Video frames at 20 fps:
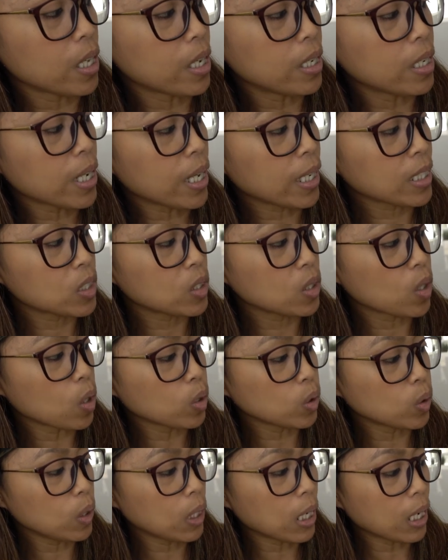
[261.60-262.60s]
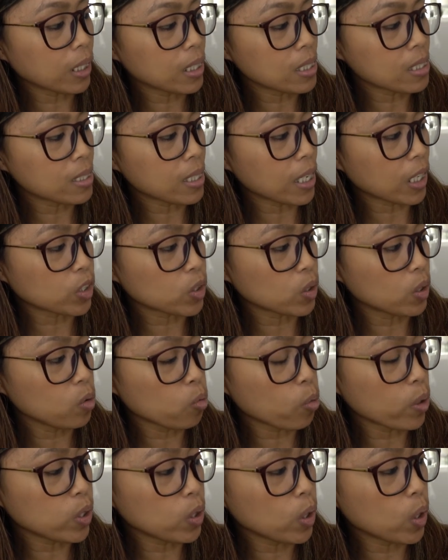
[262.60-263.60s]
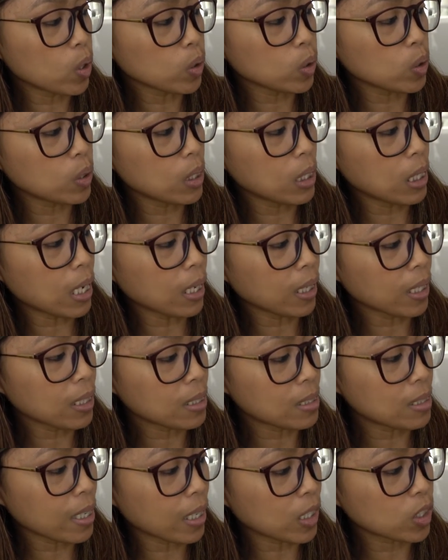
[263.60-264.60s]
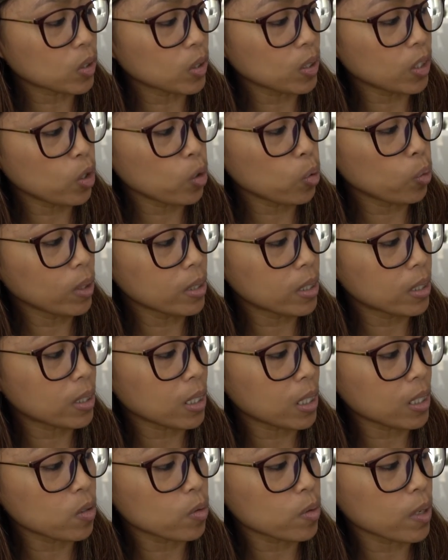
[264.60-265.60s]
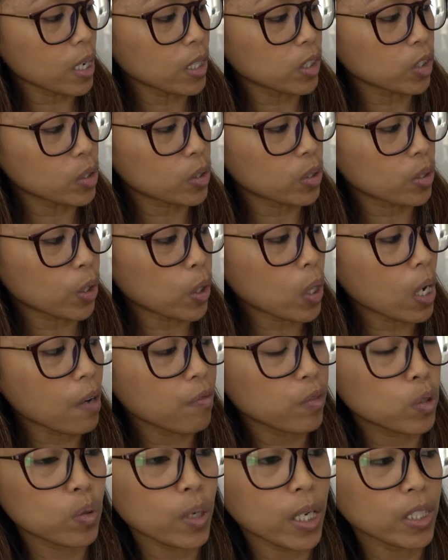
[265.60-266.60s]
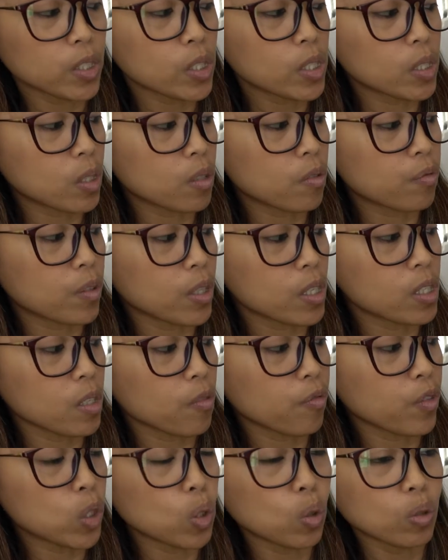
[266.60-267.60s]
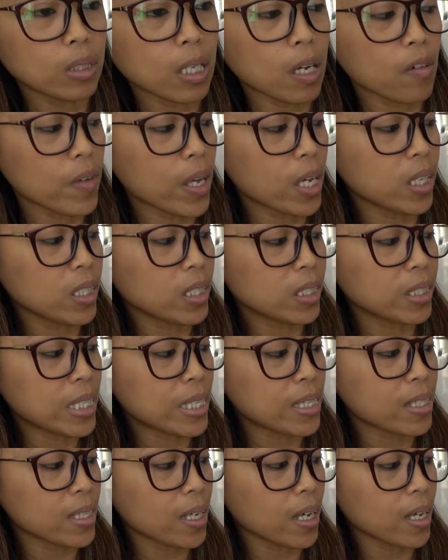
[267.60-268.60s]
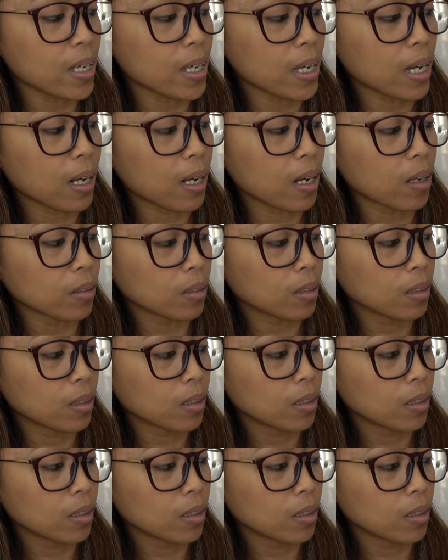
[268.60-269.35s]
And next, go to login section. When you go to the login section, you will see the register. You have to register first if you don't have any DCAA account.